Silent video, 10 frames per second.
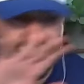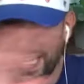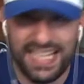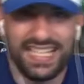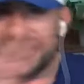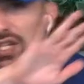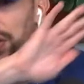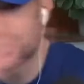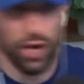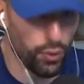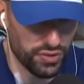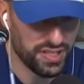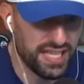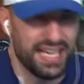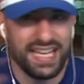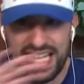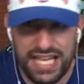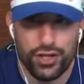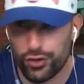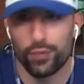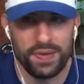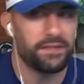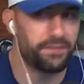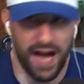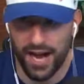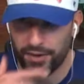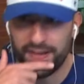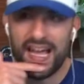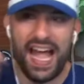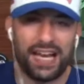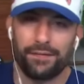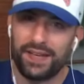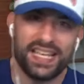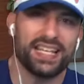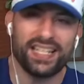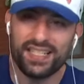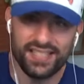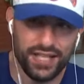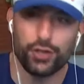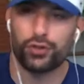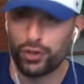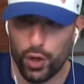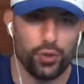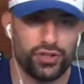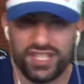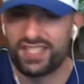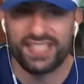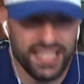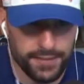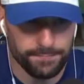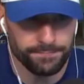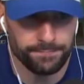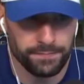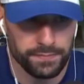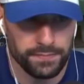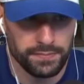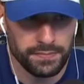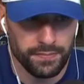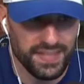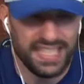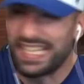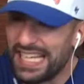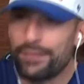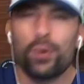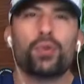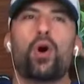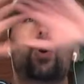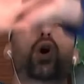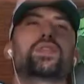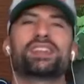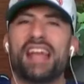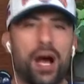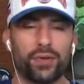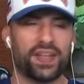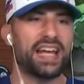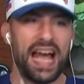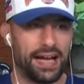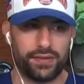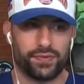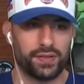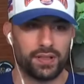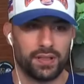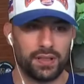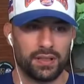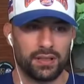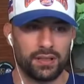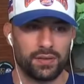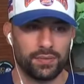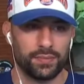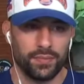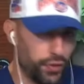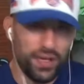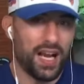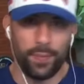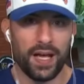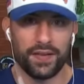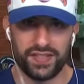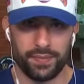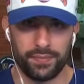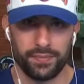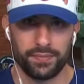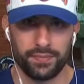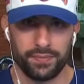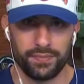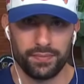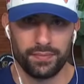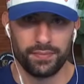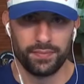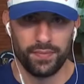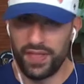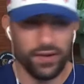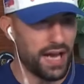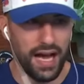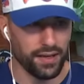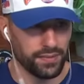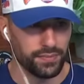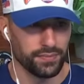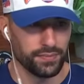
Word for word: He's toast. He should be fired. And if he continues to coach this team, even with all the talent they have, they're not a playoff team. They're not.